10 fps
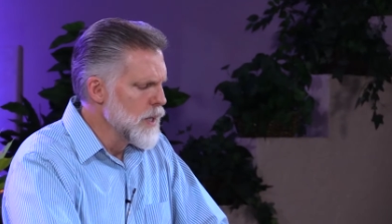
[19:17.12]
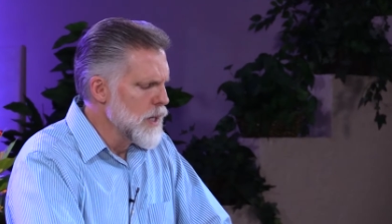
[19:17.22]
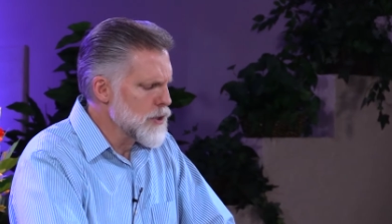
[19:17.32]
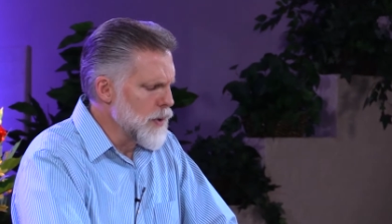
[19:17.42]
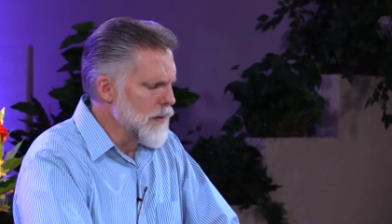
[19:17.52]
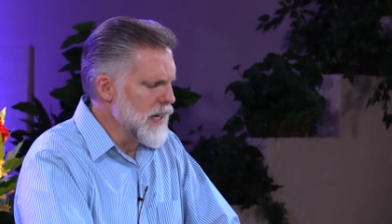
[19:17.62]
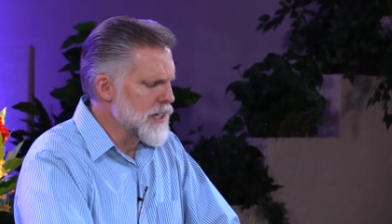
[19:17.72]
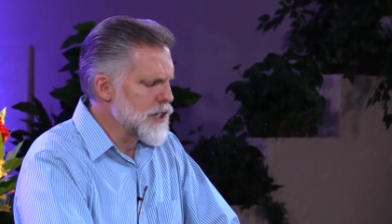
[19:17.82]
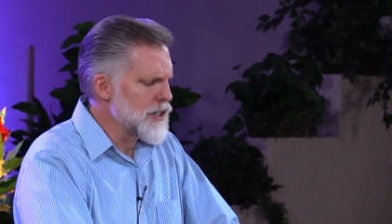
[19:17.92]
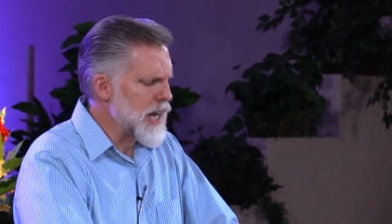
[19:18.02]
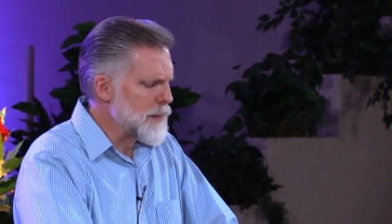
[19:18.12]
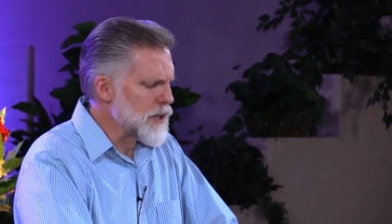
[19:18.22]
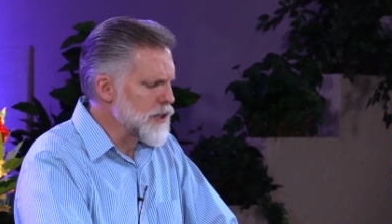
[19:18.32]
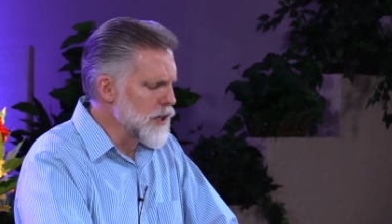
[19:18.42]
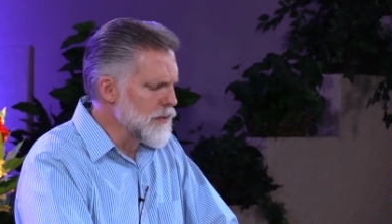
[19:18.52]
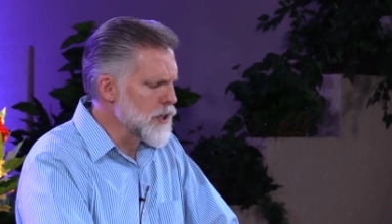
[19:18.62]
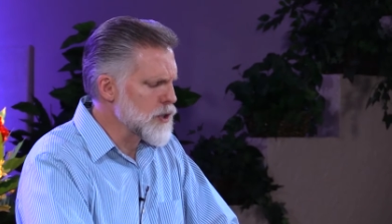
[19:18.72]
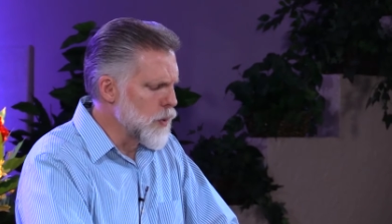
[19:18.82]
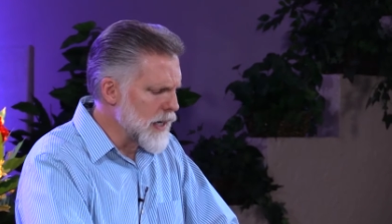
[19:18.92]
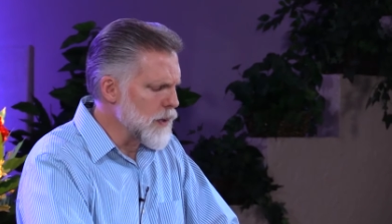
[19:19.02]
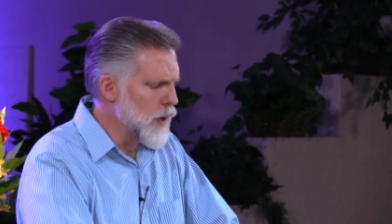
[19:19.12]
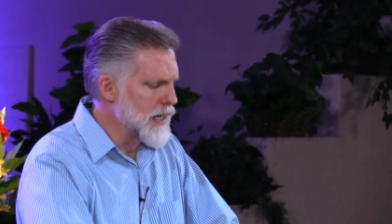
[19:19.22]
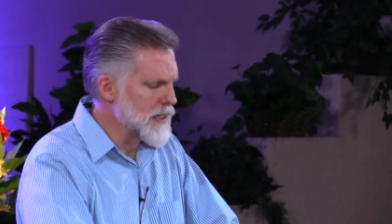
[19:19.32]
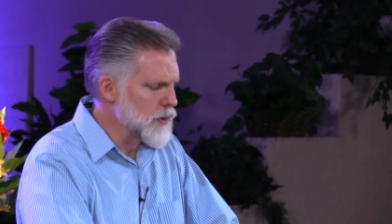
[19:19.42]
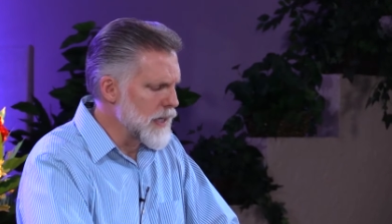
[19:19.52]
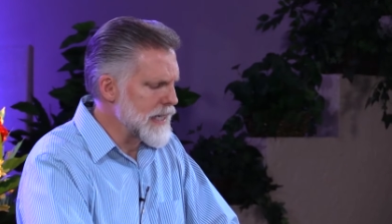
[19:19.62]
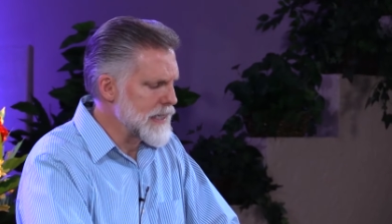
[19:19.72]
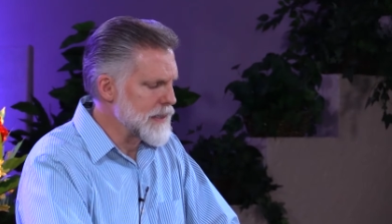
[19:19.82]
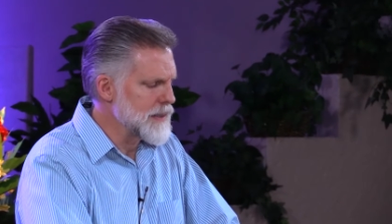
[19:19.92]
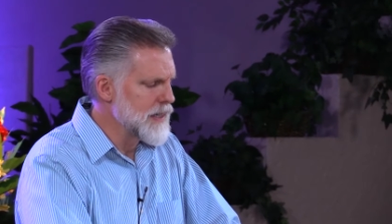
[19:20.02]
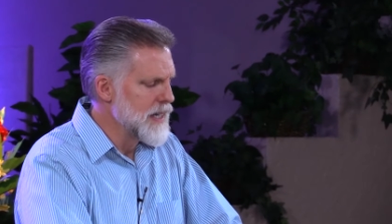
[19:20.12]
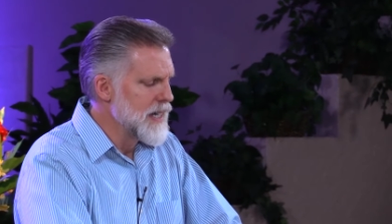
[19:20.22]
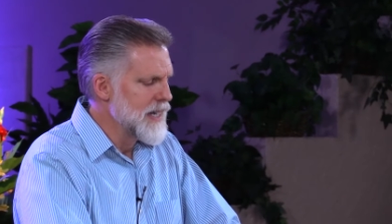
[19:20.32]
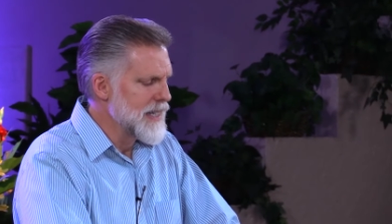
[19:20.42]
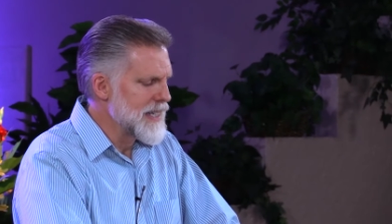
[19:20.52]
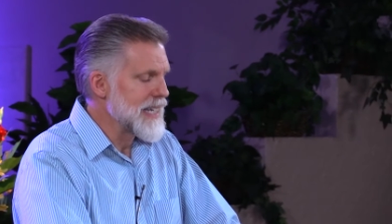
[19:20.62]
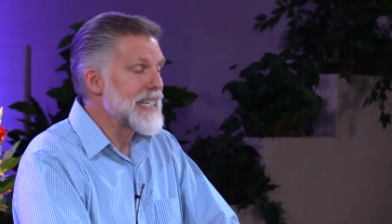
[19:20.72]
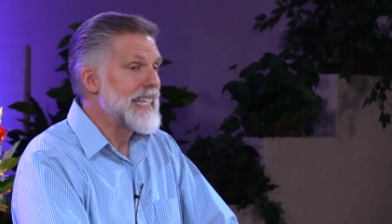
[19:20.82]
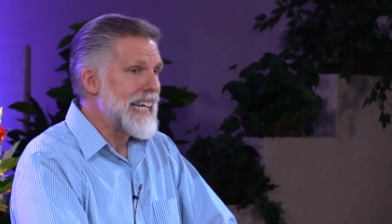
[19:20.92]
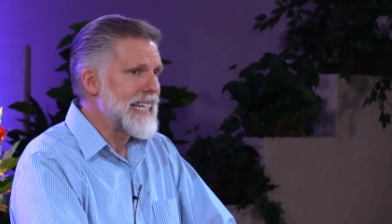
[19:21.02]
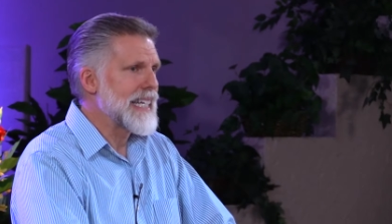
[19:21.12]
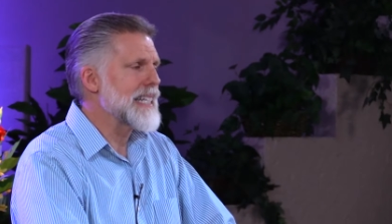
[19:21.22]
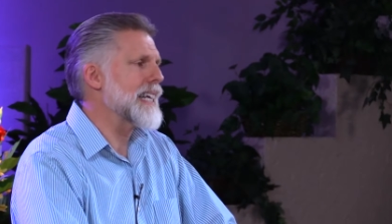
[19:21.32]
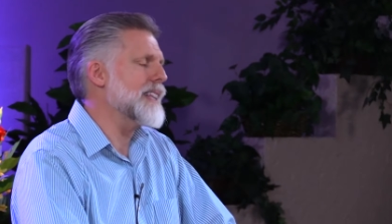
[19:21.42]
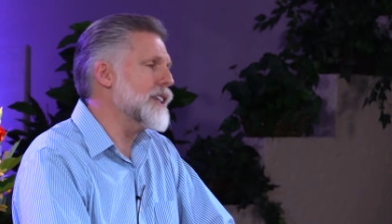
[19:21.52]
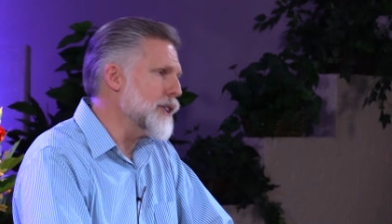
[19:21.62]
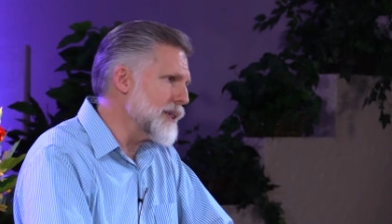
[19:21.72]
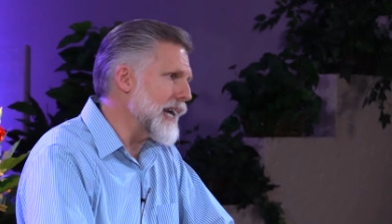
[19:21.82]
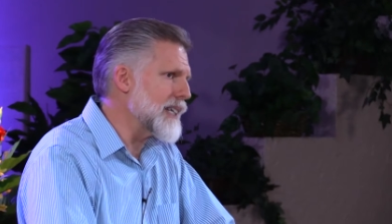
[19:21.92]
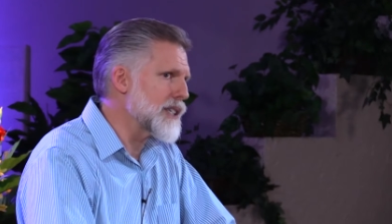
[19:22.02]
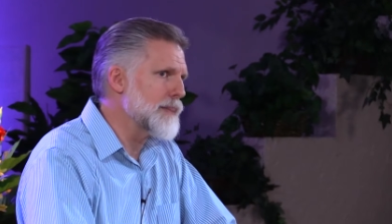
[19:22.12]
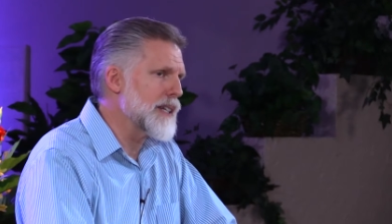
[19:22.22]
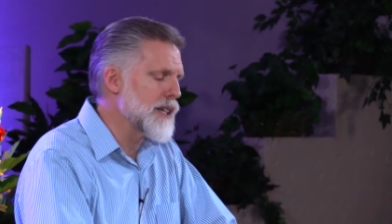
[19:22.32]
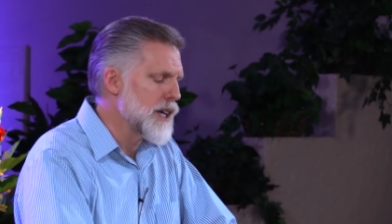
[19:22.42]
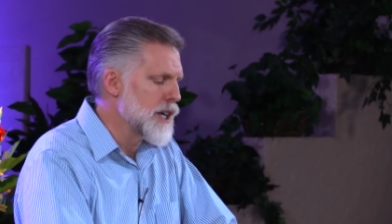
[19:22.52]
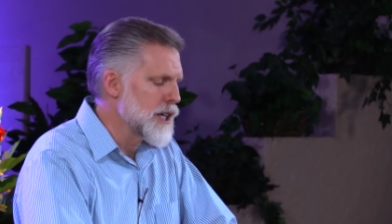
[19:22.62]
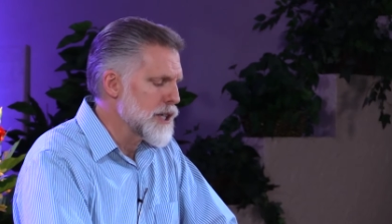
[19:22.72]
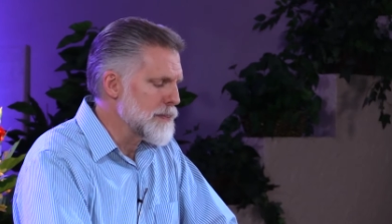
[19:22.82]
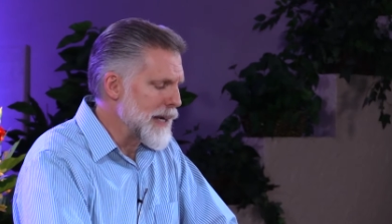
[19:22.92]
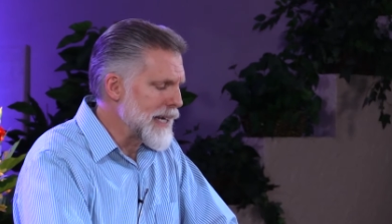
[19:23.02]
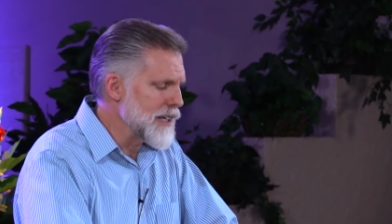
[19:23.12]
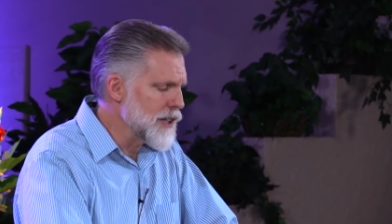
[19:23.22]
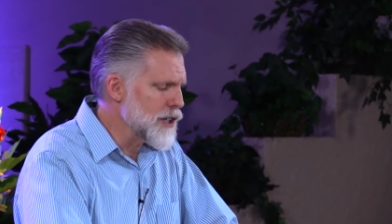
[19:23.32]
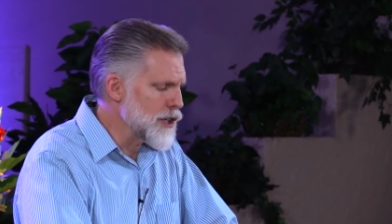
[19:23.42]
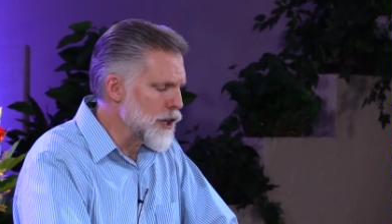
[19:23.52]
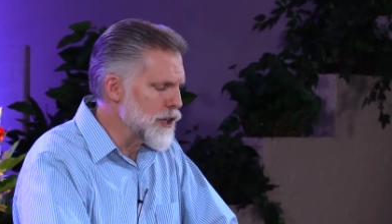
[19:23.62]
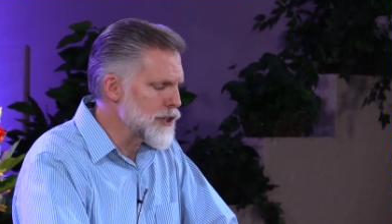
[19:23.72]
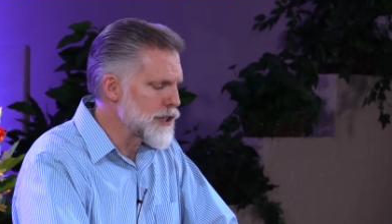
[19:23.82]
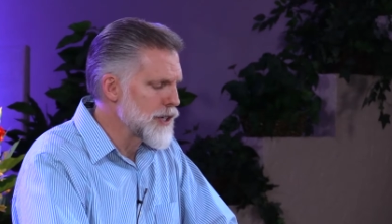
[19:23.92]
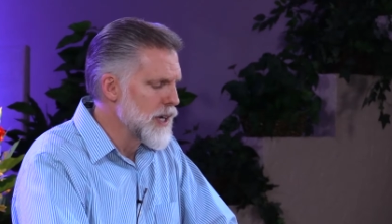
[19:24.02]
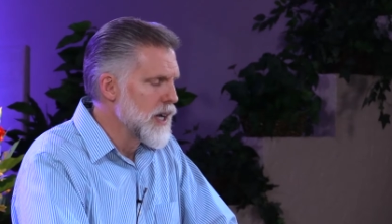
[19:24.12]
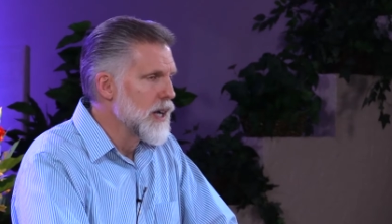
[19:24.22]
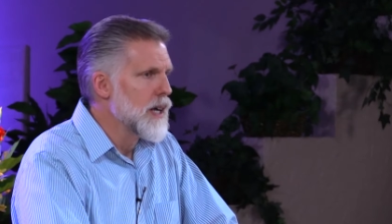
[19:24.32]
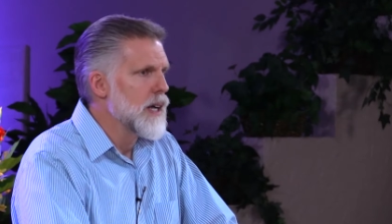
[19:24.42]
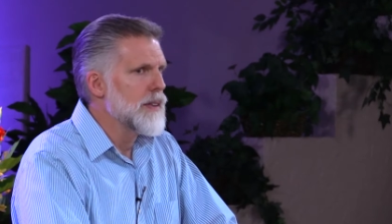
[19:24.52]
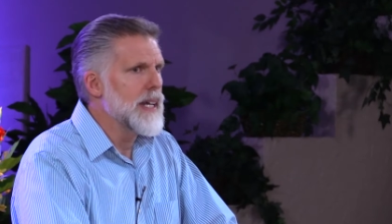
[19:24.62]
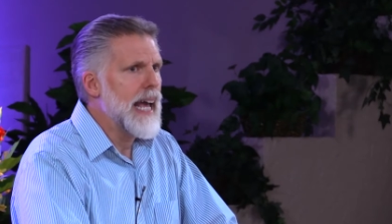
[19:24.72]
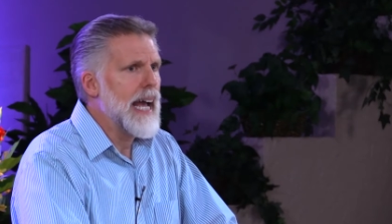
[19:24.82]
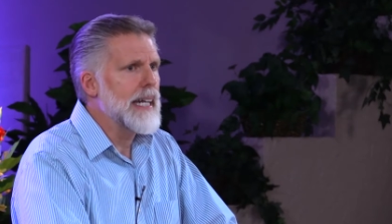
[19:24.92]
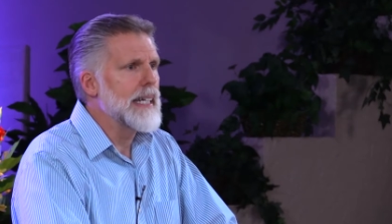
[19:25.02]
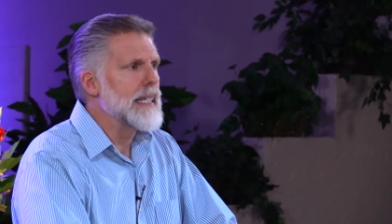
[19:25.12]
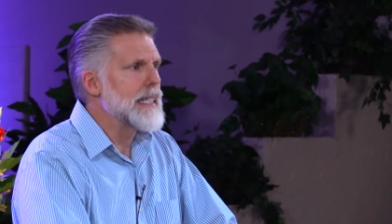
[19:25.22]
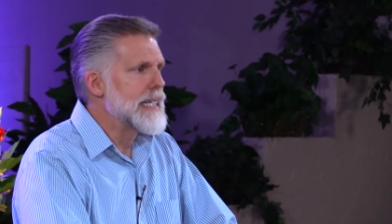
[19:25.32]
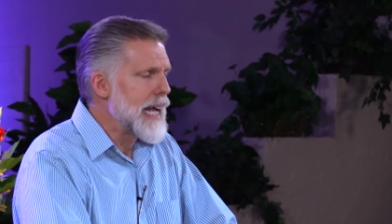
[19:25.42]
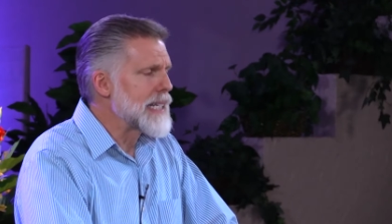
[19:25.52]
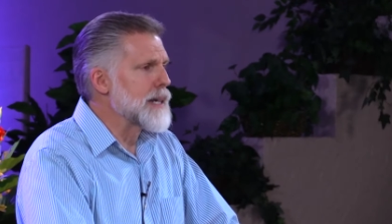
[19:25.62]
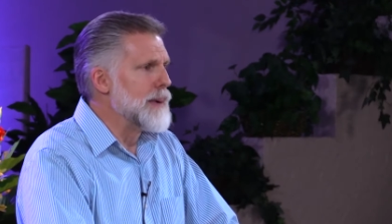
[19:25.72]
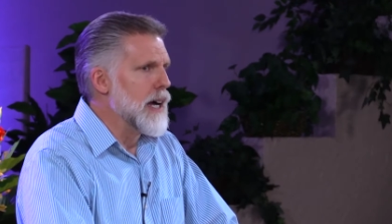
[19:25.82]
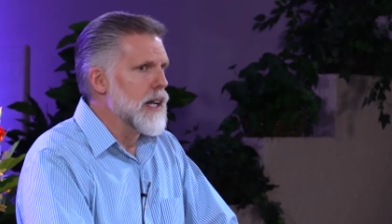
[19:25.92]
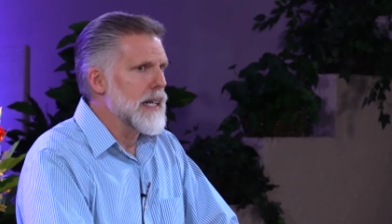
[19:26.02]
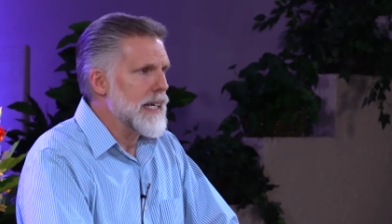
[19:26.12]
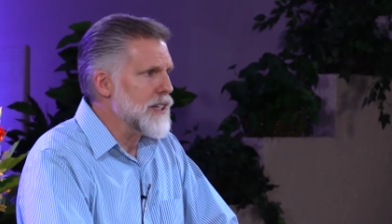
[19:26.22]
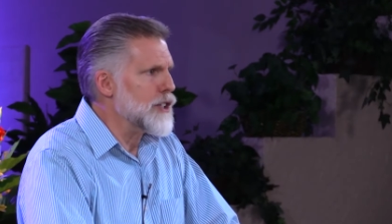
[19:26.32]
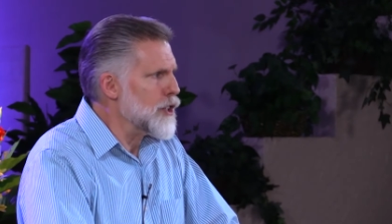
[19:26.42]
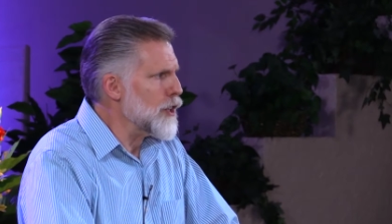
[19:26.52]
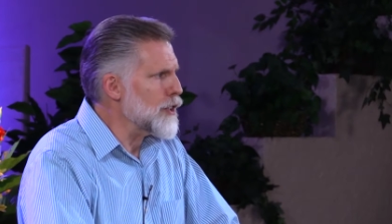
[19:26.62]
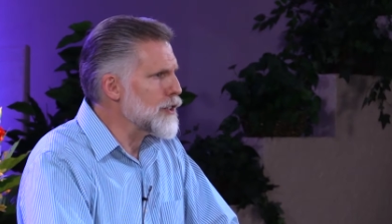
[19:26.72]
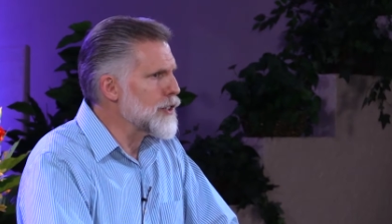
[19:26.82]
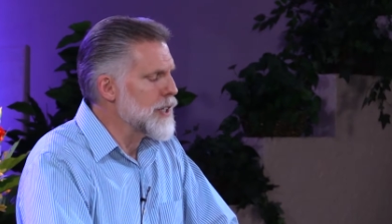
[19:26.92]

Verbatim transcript: Here's Revelation chapter 2, verse 21 and 22. This is Jesus in the New Testament speaking to the church that had Jezebel in the church.